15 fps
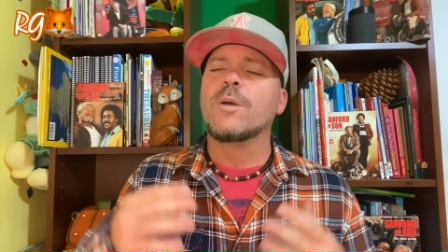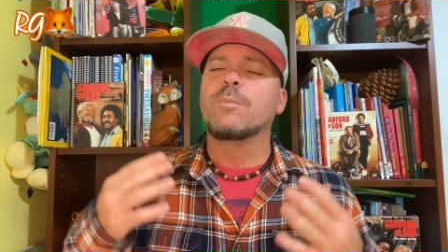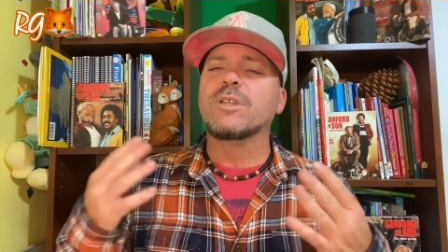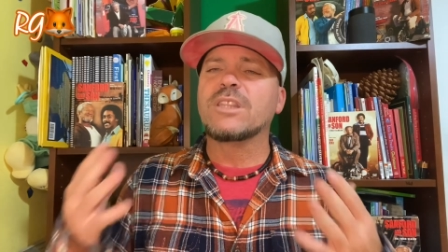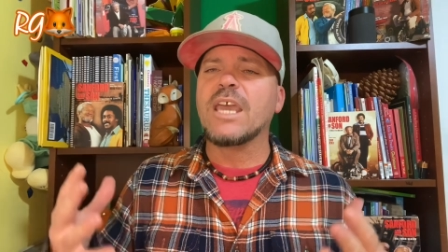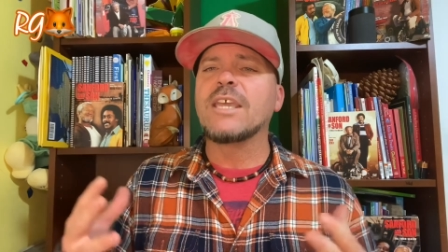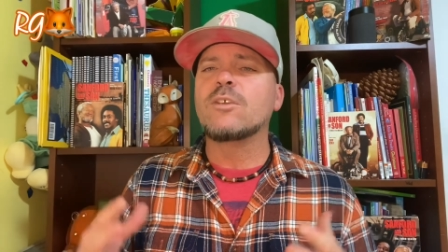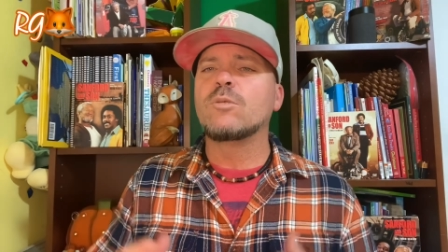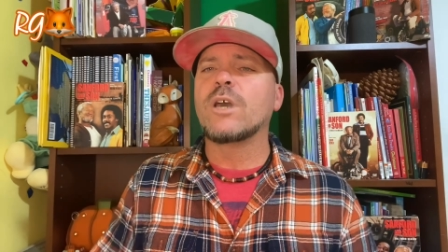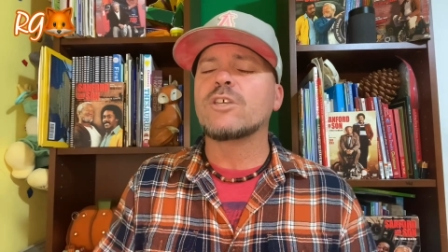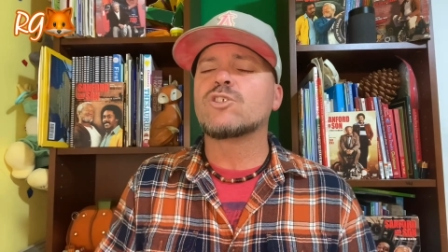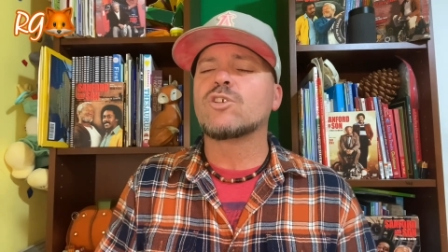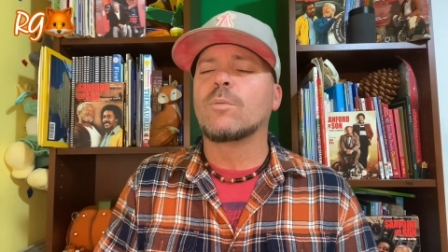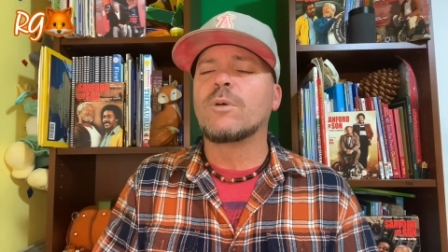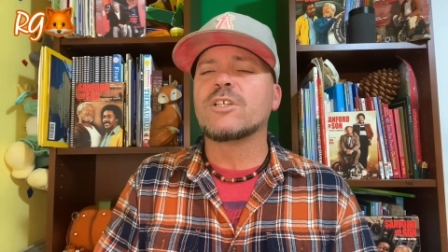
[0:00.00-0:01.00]
But thank you guys
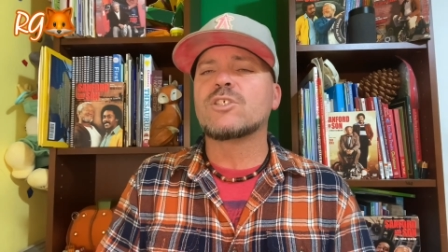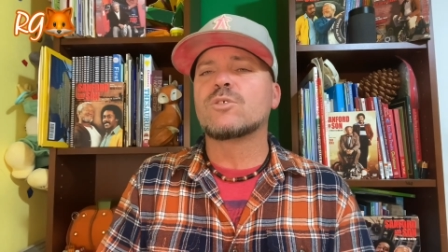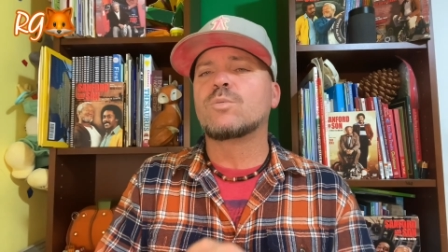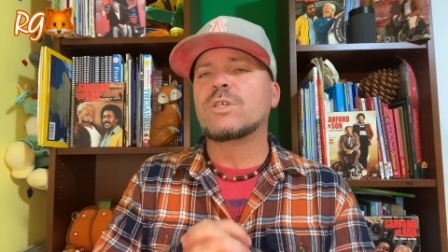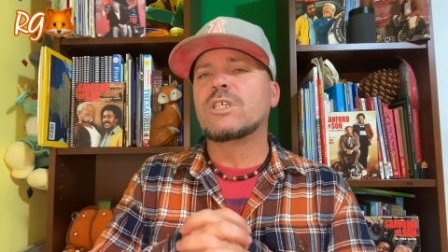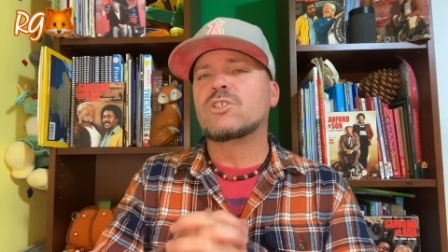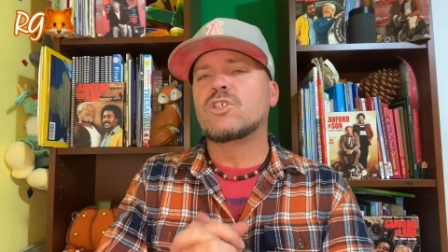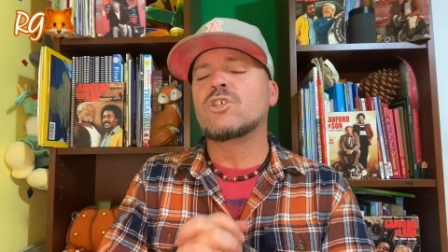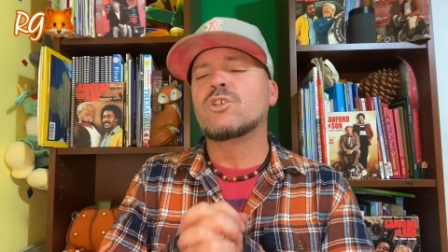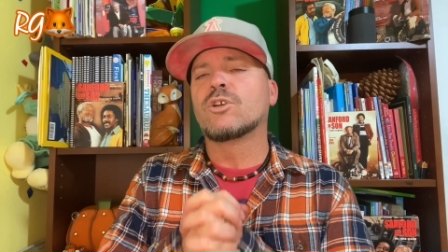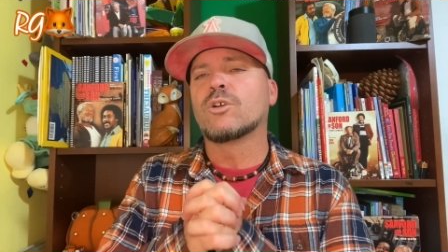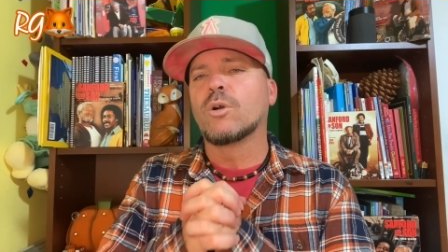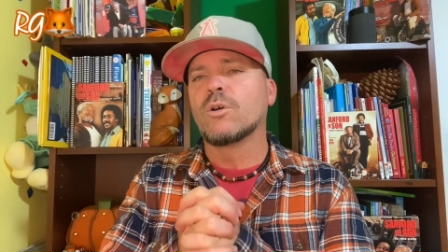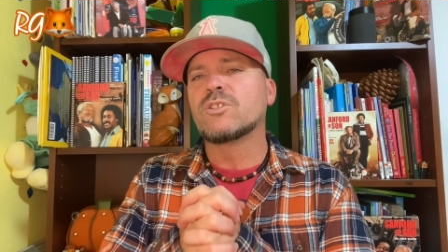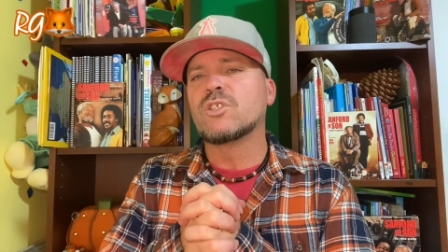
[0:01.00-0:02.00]
so much as we continue to
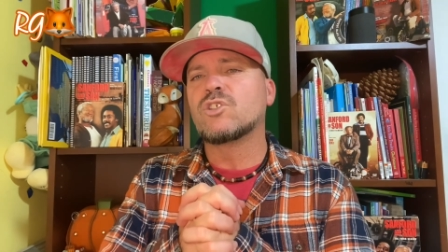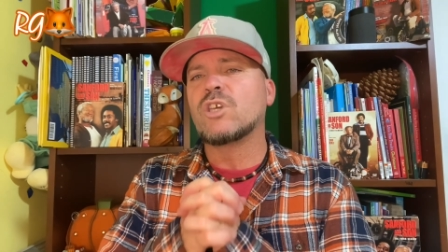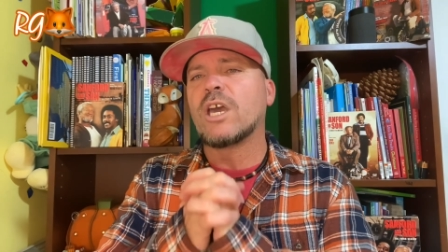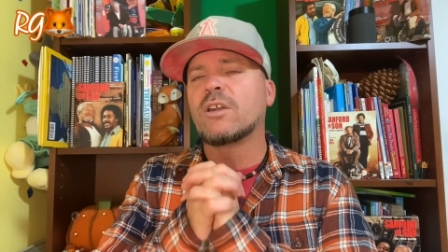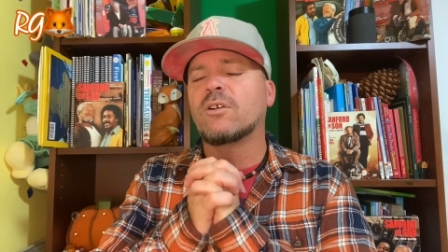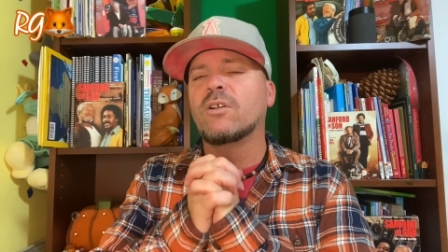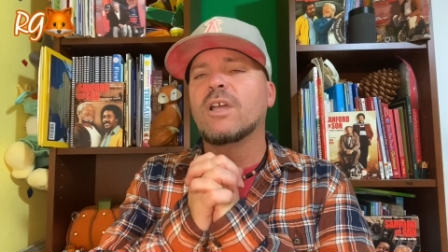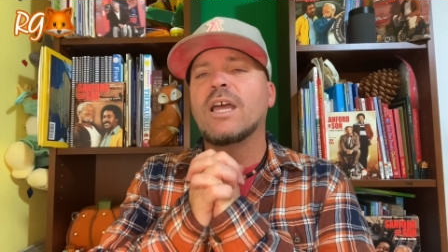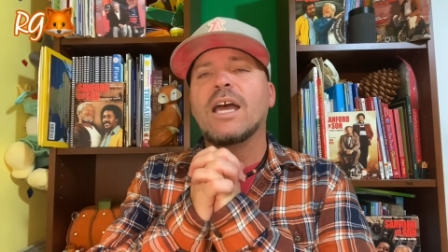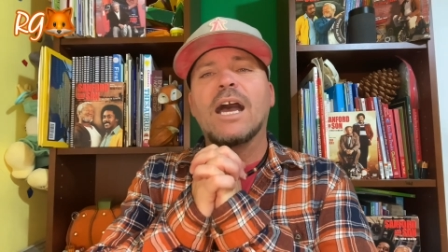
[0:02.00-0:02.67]
grow as a channel.